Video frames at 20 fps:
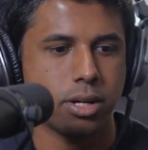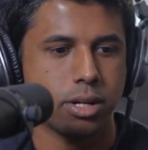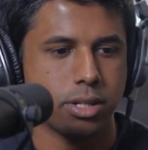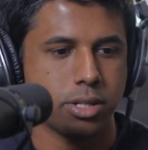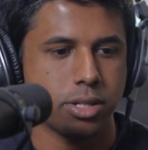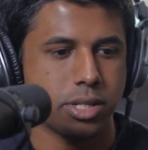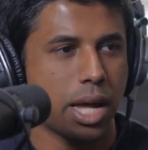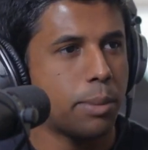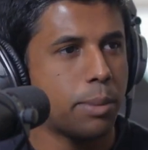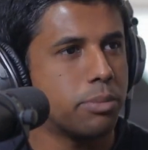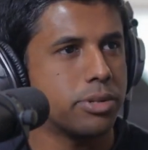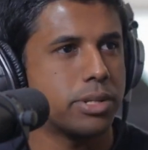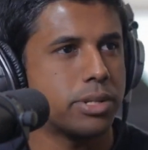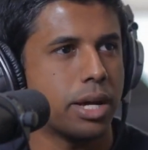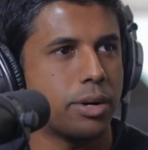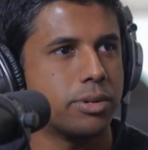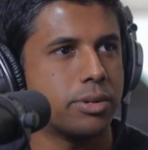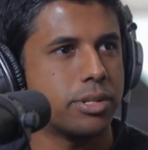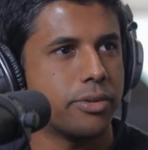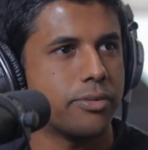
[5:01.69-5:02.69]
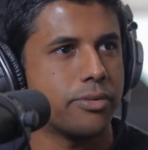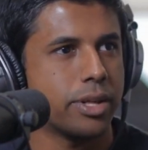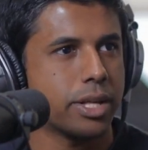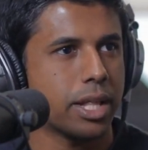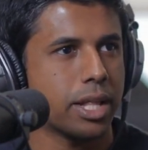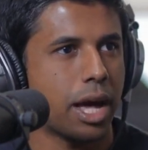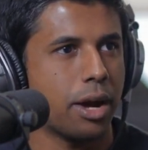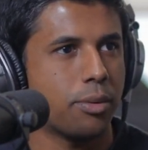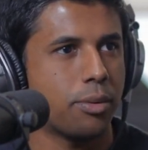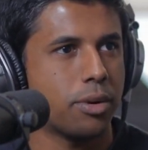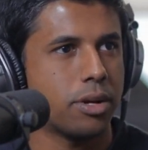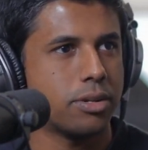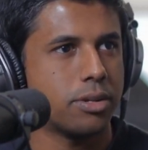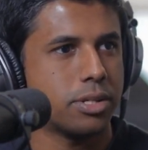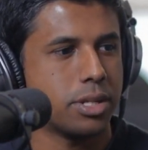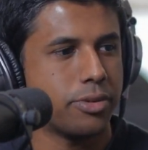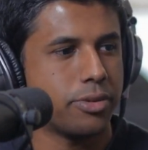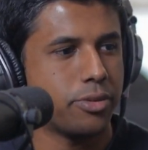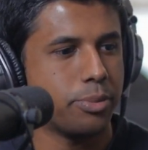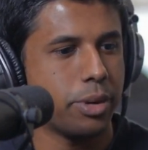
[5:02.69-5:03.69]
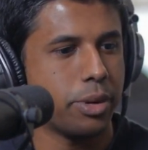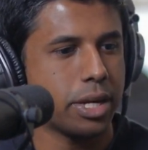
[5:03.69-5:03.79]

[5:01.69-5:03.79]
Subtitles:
the sample sound, stuff like that. Whereas if you